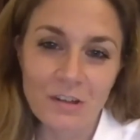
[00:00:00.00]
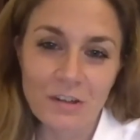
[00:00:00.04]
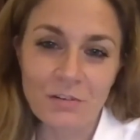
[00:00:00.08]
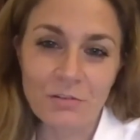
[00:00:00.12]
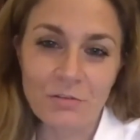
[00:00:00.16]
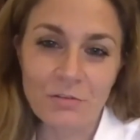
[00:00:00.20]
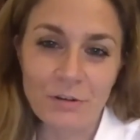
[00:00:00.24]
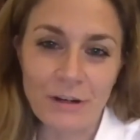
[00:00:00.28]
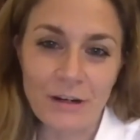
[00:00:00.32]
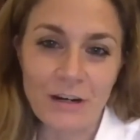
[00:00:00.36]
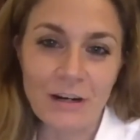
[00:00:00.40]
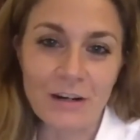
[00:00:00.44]

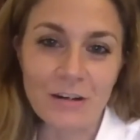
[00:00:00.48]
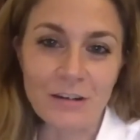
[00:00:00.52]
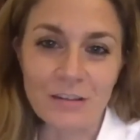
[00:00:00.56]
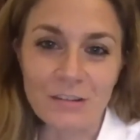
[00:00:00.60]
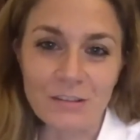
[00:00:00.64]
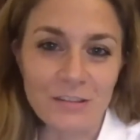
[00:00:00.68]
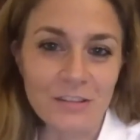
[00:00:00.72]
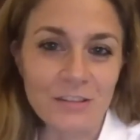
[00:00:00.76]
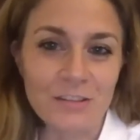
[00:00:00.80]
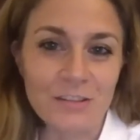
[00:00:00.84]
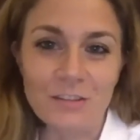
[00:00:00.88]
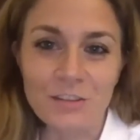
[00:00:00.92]
regarding
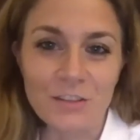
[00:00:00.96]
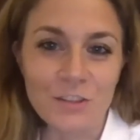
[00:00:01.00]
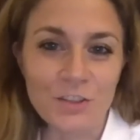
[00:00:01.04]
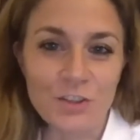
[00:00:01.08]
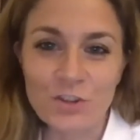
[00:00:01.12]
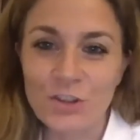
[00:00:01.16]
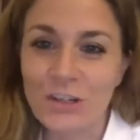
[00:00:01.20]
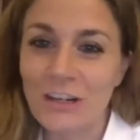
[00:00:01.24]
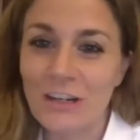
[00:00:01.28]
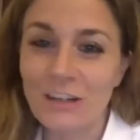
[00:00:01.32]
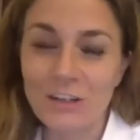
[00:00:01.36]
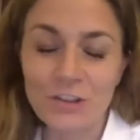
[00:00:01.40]
this
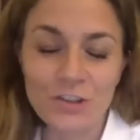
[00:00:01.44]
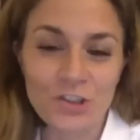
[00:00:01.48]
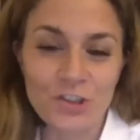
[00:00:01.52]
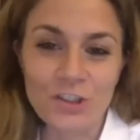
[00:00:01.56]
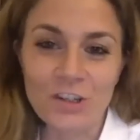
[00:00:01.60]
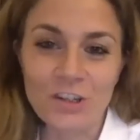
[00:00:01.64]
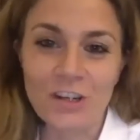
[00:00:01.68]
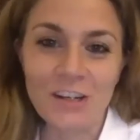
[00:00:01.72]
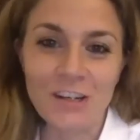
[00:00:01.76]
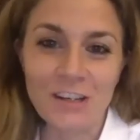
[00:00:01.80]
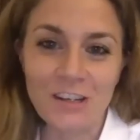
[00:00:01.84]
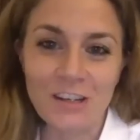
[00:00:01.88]
challenging
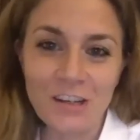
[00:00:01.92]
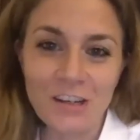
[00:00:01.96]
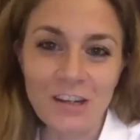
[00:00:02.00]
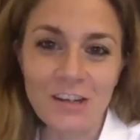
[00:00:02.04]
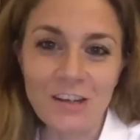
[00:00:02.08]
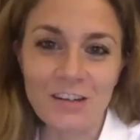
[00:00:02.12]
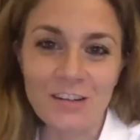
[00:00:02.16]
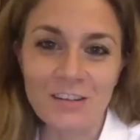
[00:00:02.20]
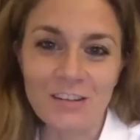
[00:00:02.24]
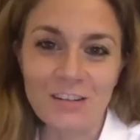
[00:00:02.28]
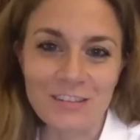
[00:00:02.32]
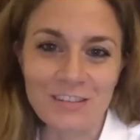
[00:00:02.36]
idea,
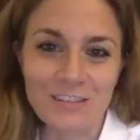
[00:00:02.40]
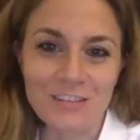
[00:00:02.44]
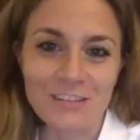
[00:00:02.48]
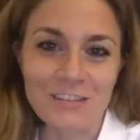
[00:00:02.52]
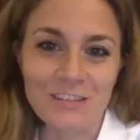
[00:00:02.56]
this